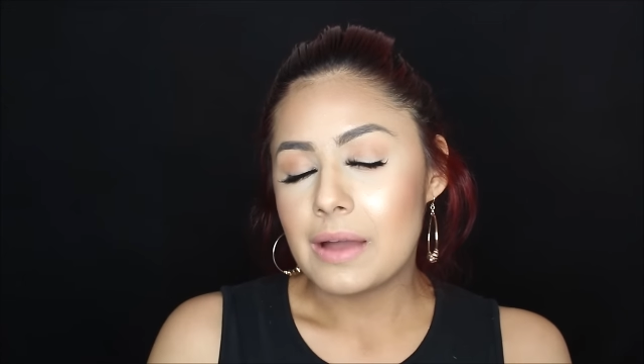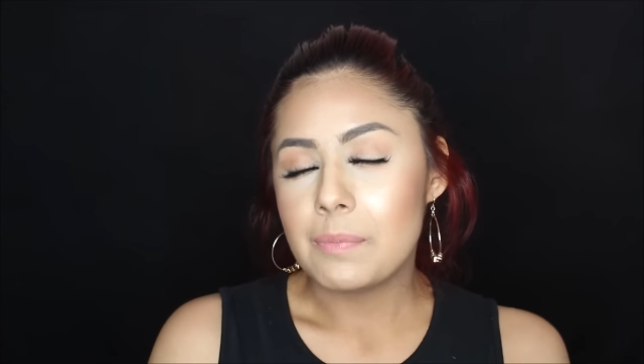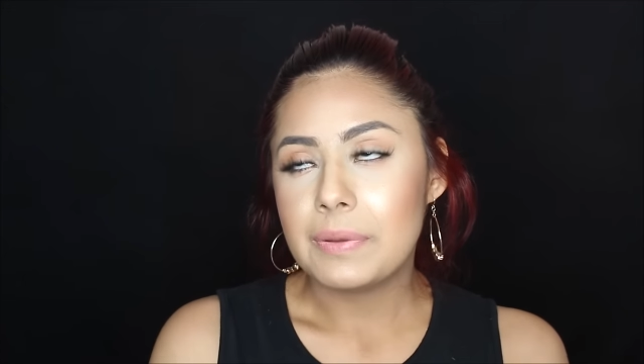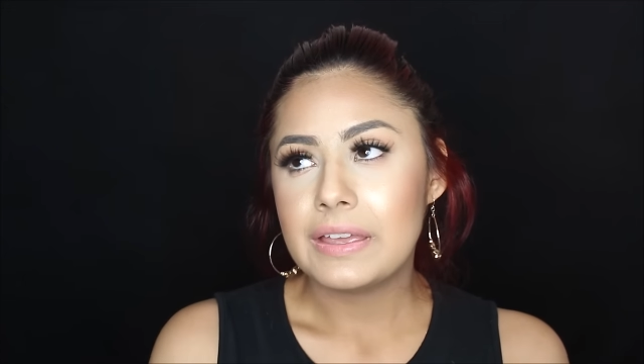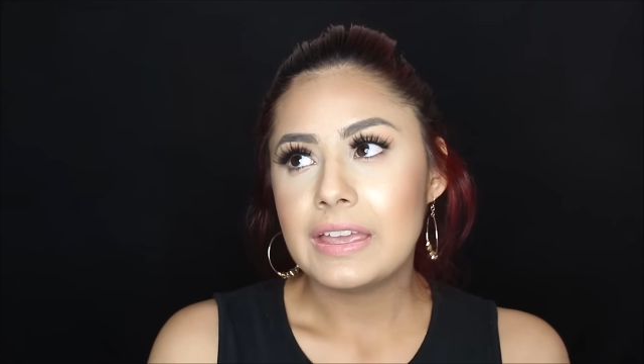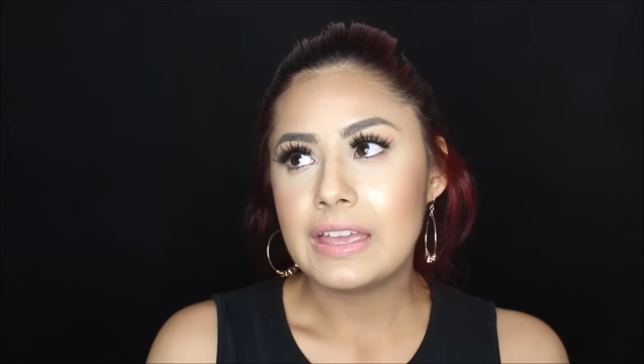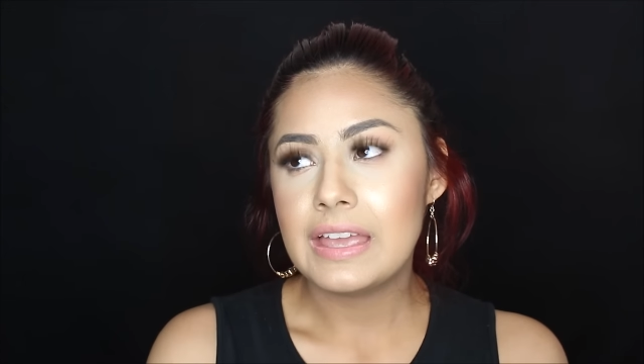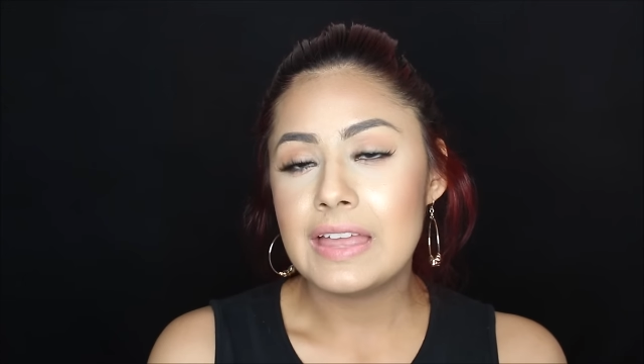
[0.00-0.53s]
up
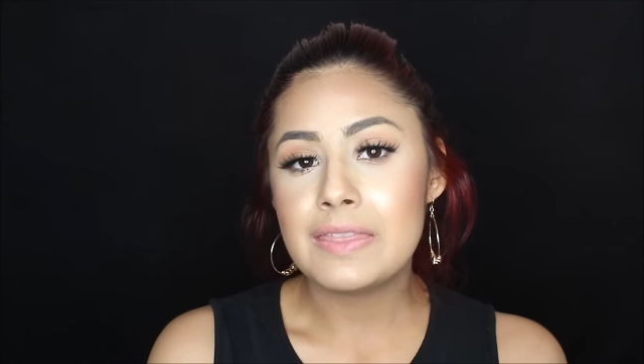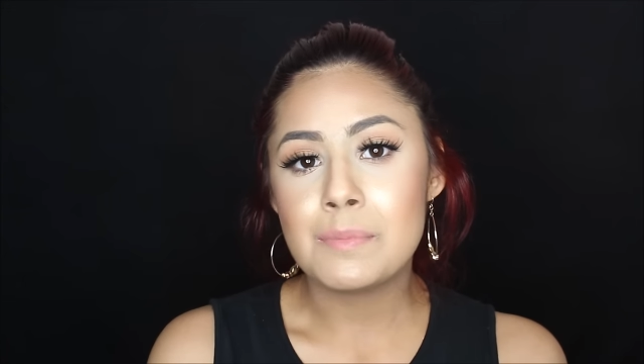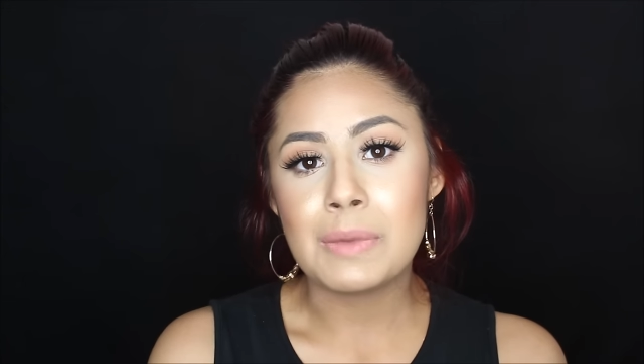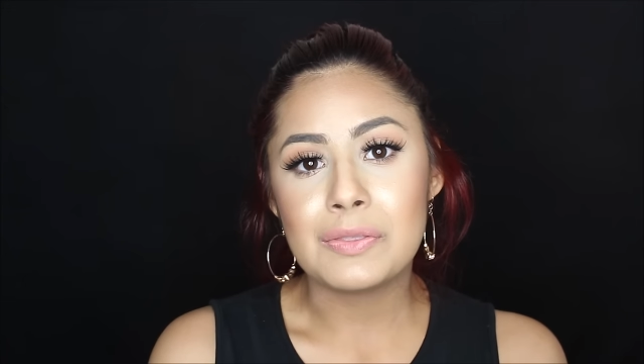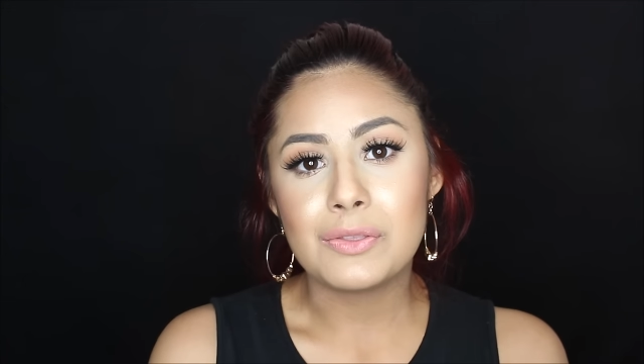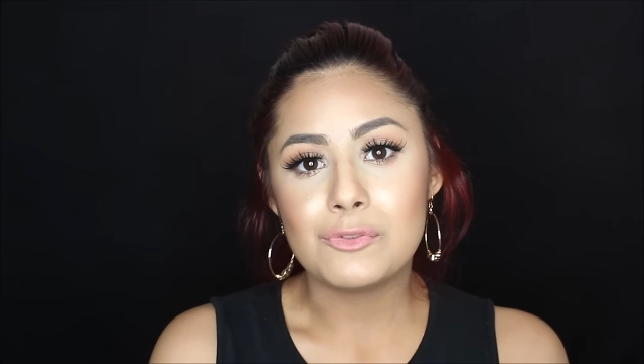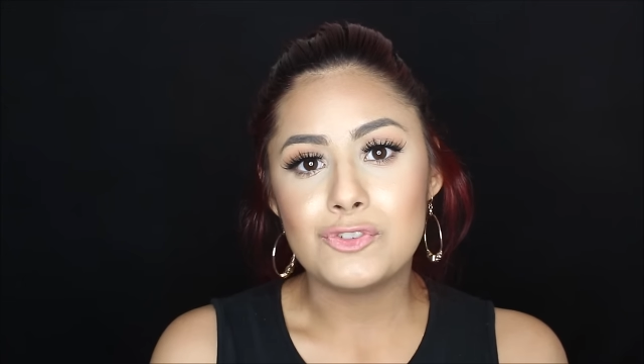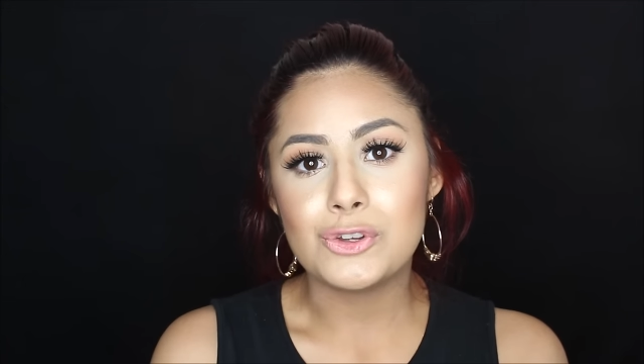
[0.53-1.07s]
in the
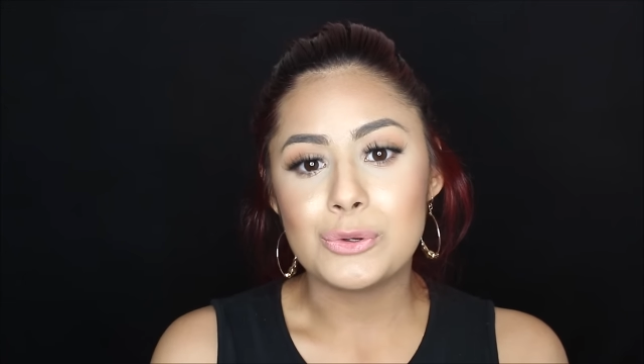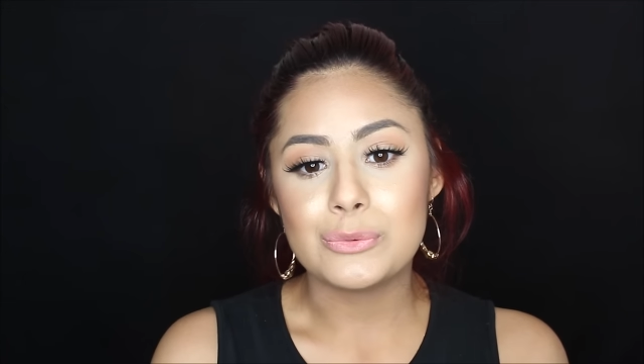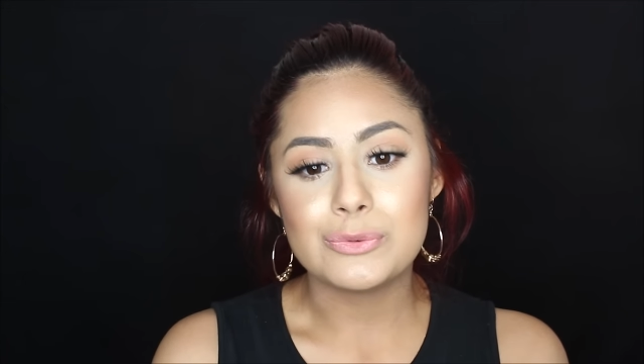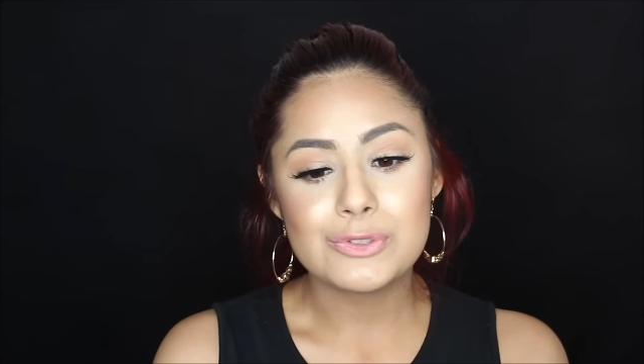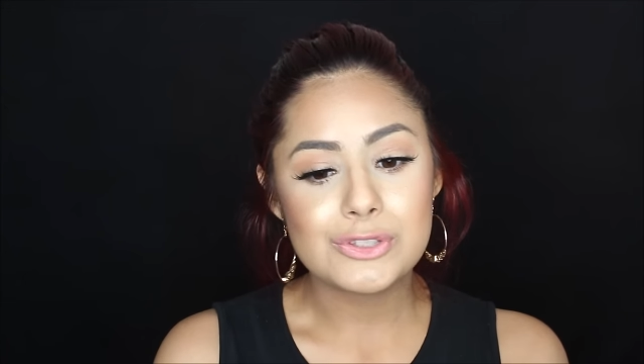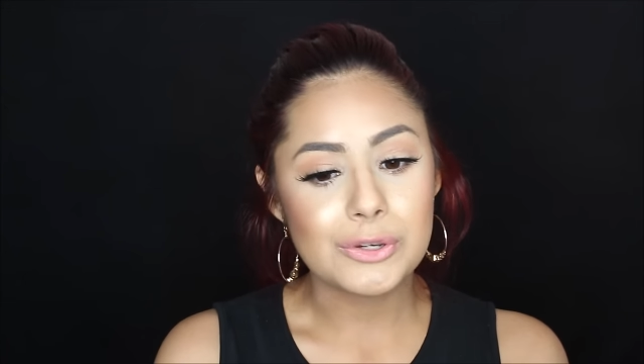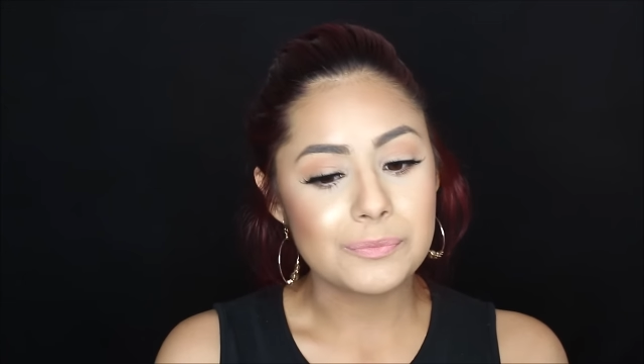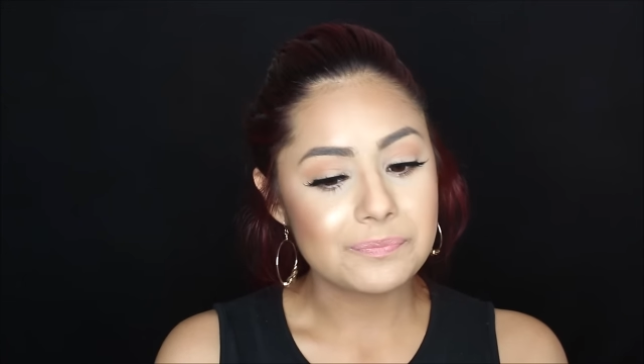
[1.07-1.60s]
month of June.
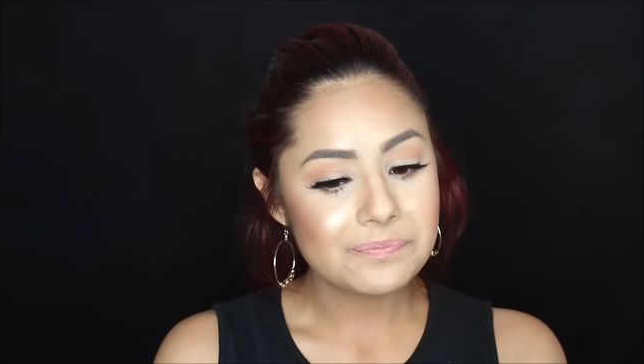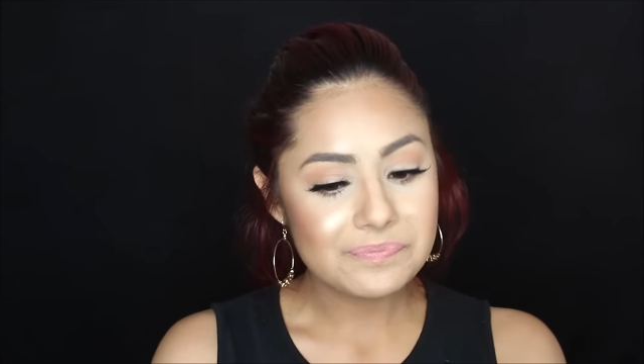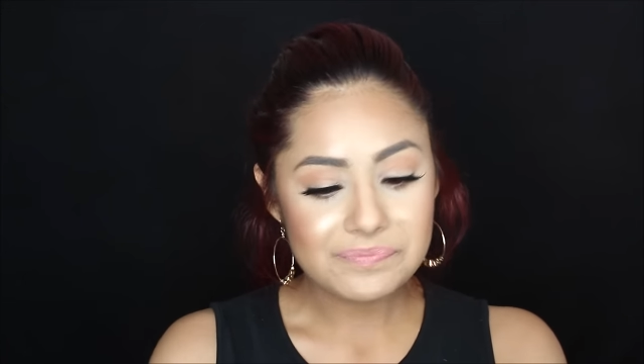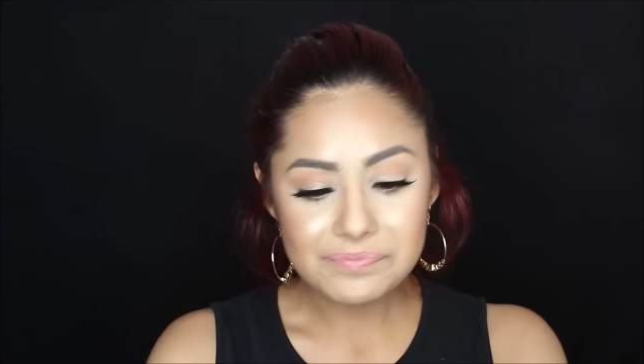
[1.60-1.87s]
So